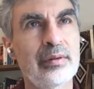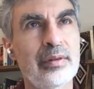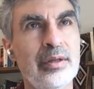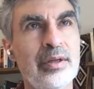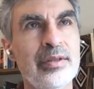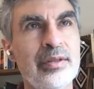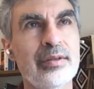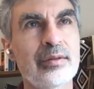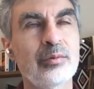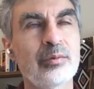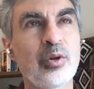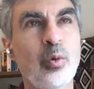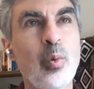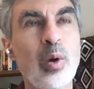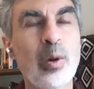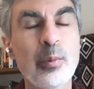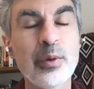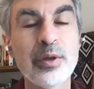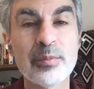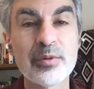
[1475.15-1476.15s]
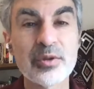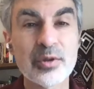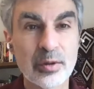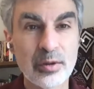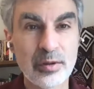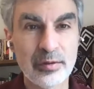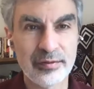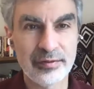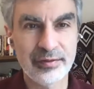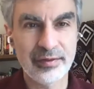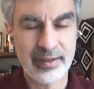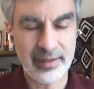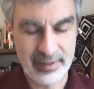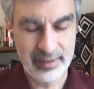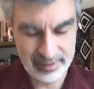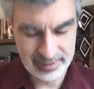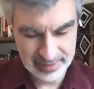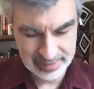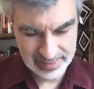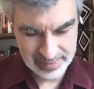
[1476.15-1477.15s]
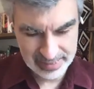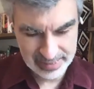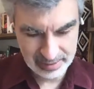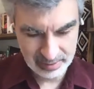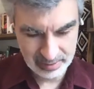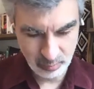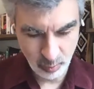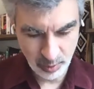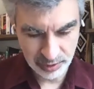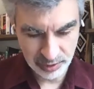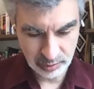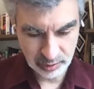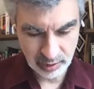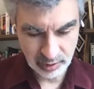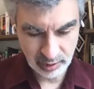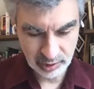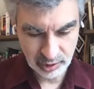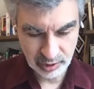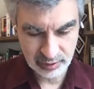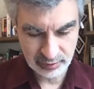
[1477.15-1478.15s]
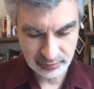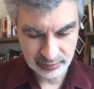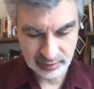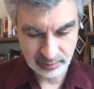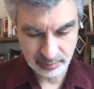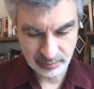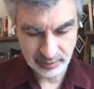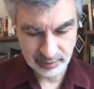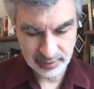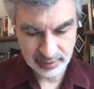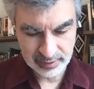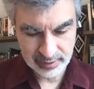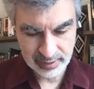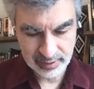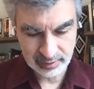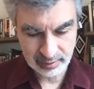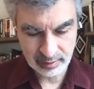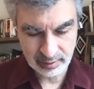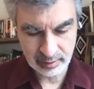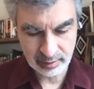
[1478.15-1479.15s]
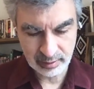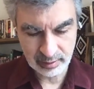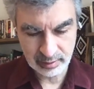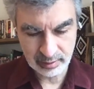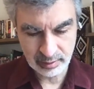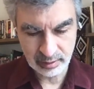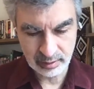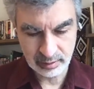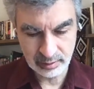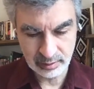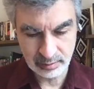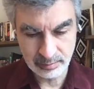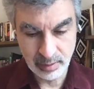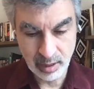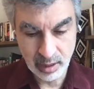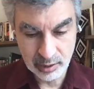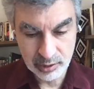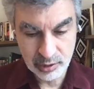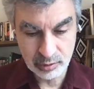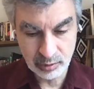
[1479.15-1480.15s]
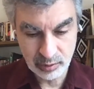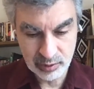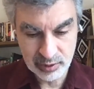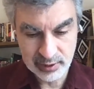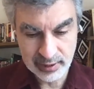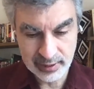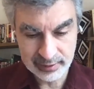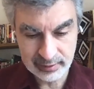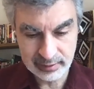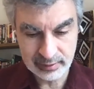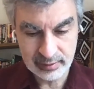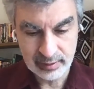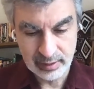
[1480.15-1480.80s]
there's so what we observe when you're conscious of something is that the the, the modules that